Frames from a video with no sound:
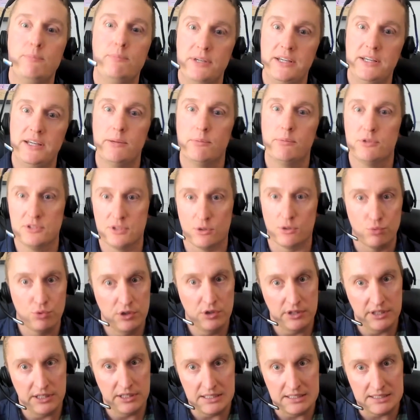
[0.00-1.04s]
be able to
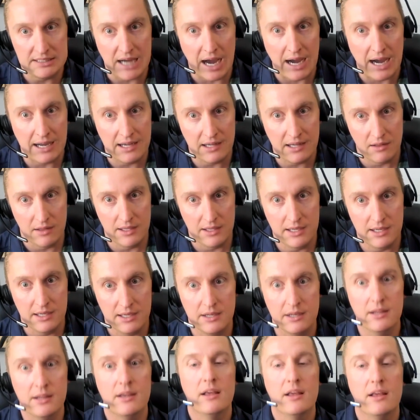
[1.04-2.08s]
really dial
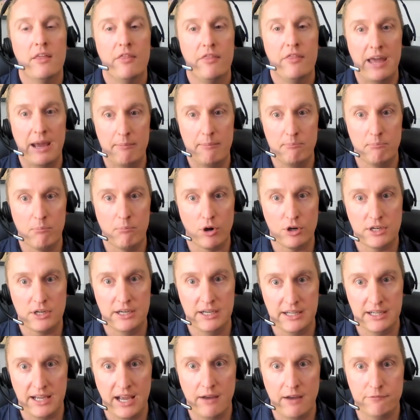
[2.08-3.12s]
in that
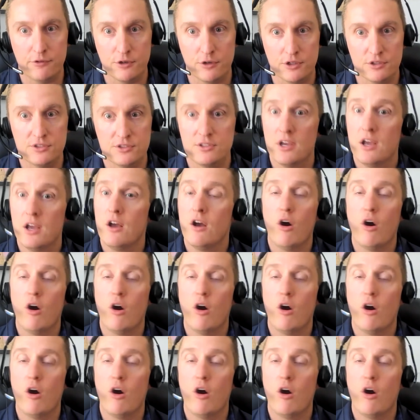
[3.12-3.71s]
marketing efforts.